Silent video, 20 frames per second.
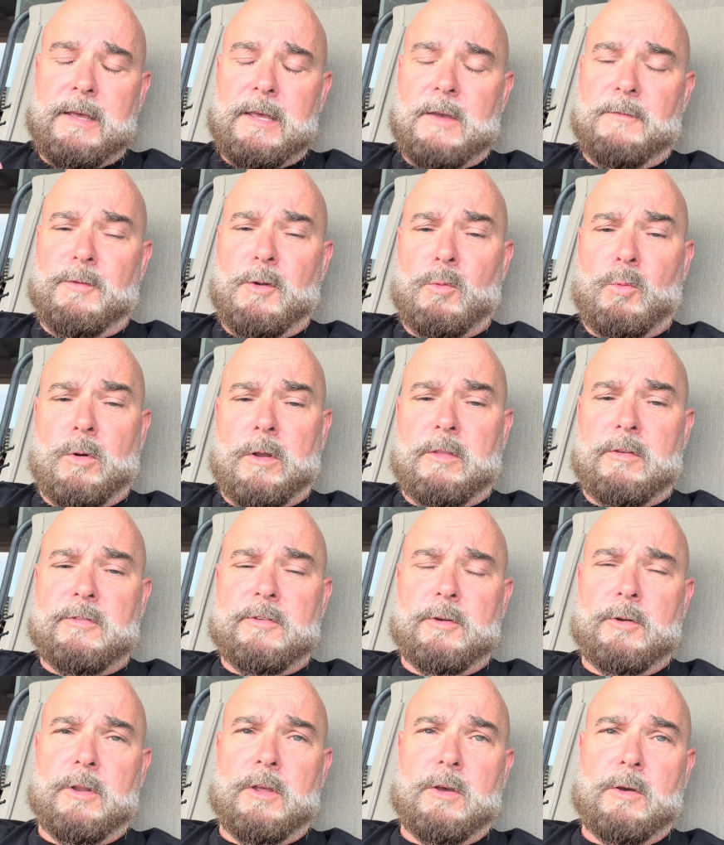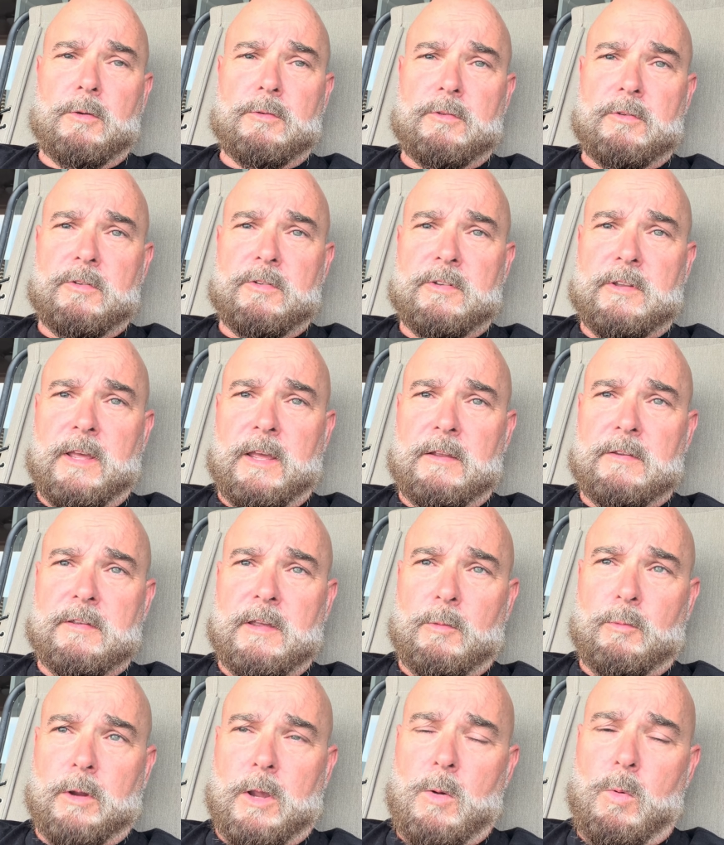If you're one of the studios or the states
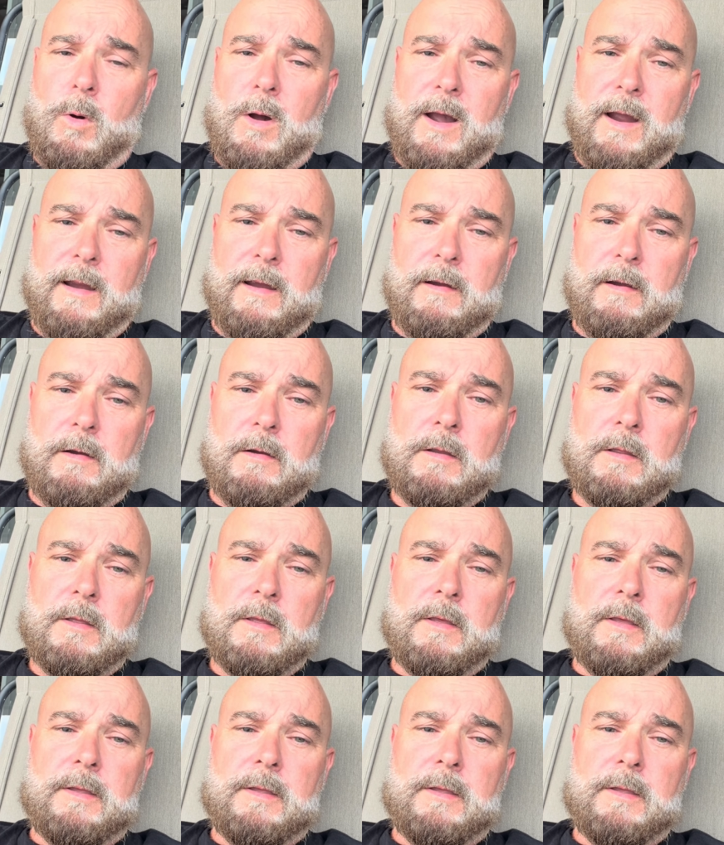that require